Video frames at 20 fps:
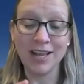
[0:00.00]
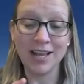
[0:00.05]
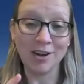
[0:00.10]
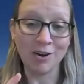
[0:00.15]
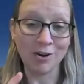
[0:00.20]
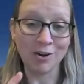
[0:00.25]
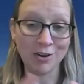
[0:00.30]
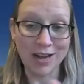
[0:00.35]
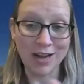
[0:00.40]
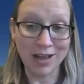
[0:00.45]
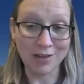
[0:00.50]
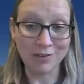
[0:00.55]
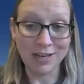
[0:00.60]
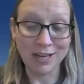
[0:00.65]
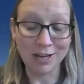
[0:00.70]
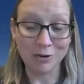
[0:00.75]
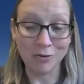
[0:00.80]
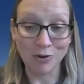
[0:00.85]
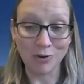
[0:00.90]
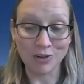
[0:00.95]
and our
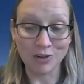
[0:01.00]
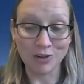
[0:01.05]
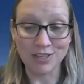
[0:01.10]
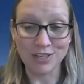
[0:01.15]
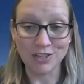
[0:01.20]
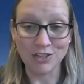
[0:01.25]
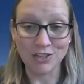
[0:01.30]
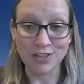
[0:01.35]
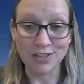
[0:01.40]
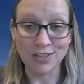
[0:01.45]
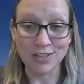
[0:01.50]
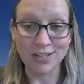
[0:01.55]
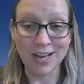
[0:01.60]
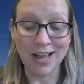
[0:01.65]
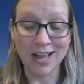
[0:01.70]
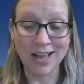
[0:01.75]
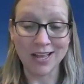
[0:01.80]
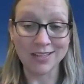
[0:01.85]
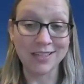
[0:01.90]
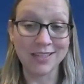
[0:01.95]
navigator organization
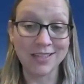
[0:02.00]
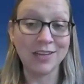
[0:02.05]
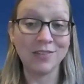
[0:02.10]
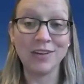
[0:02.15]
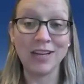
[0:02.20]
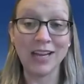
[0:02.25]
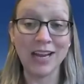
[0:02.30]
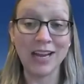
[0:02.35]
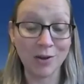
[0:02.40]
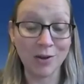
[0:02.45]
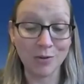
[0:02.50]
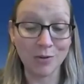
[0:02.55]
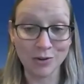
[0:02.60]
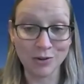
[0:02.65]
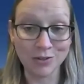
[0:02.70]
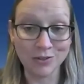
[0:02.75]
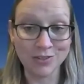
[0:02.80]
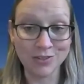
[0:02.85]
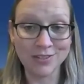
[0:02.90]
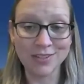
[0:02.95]
has evening
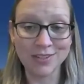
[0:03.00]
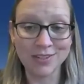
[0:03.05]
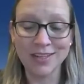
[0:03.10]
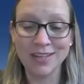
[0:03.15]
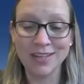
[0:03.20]
hours